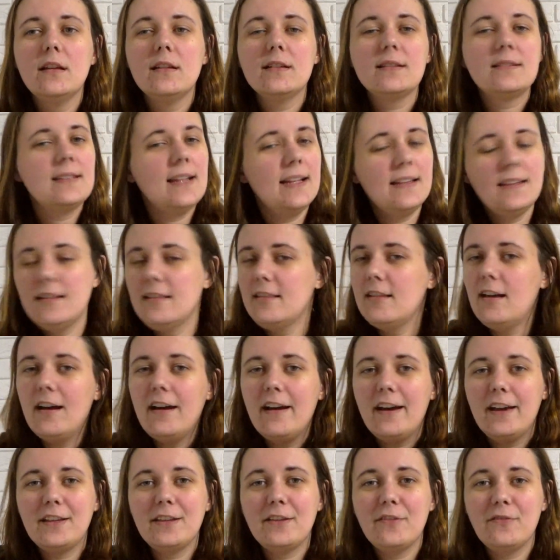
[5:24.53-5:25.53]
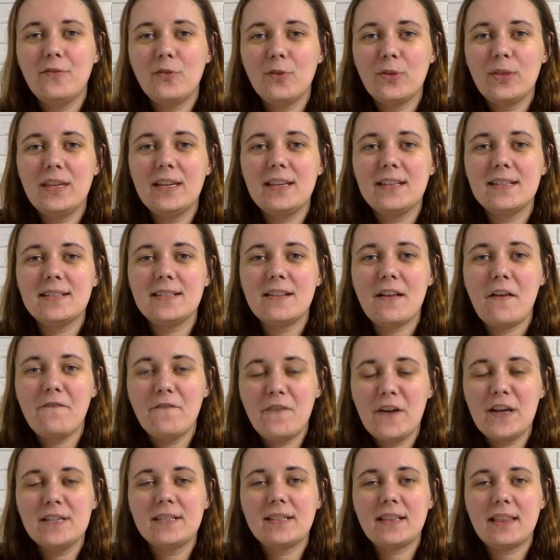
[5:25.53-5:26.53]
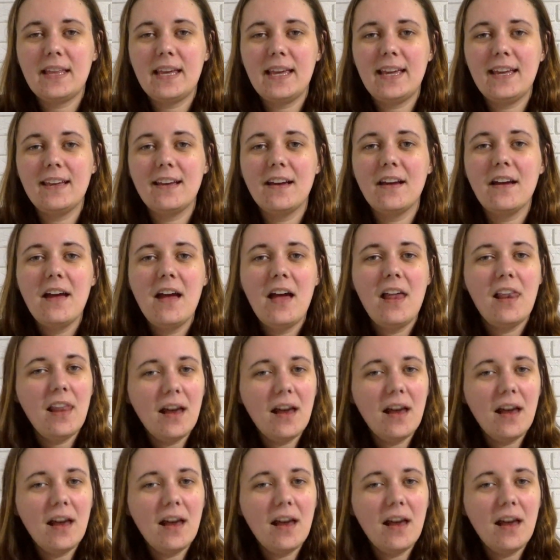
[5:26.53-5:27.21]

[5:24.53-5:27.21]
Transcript: Stand in line for this first thing.